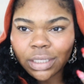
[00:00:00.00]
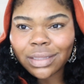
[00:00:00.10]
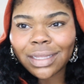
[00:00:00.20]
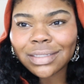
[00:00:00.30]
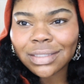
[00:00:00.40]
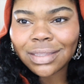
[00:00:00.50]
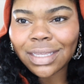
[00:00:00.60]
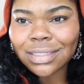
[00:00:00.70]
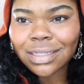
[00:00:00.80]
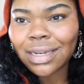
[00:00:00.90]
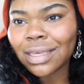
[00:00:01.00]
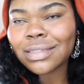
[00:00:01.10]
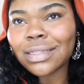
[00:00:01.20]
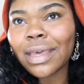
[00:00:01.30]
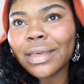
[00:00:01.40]
that's the
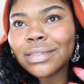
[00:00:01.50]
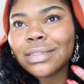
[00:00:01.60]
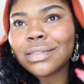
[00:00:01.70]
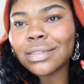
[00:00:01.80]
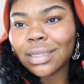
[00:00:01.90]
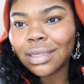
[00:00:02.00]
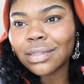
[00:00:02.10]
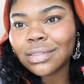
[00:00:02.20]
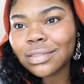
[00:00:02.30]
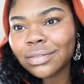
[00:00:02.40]
next task, is to eat.